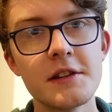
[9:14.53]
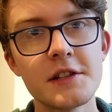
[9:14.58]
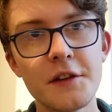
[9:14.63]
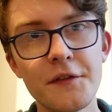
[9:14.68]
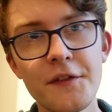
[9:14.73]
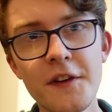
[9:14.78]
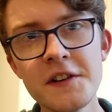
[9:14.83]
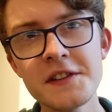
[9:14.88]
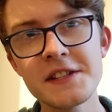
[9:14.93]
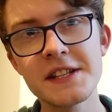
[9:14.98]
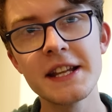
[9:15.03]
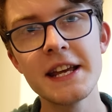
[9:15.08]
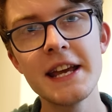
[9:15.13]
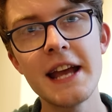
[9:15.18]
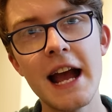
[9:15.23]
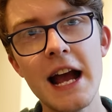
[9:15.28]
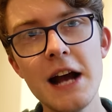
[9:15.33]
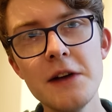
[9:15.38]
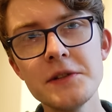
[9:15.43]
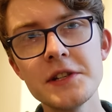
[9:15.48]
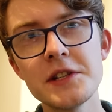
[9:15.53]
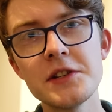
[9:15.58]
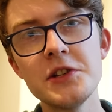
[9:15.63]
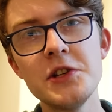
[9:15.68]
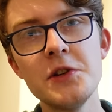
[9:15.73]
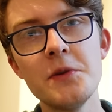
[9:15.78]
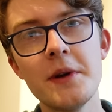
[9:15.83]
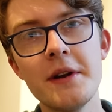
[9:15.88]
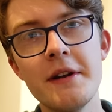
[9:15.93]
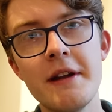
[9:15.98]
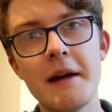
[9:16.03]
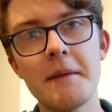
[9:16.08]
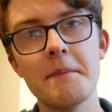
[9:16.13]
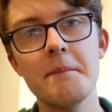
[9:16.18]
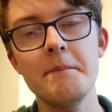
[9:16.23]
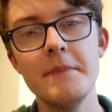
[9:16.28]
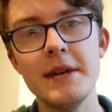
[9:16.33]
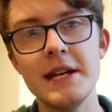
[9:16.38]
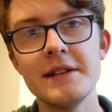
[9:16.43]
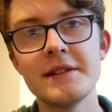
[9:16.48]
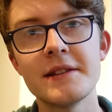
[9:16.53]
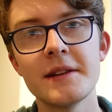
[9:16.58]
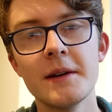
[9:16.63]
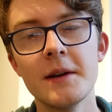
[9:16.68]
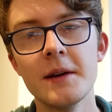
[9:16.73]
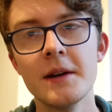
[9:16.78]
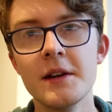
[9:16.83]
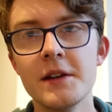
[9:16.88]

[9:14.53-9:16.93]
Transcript: So firstly, how did you and Nat meet?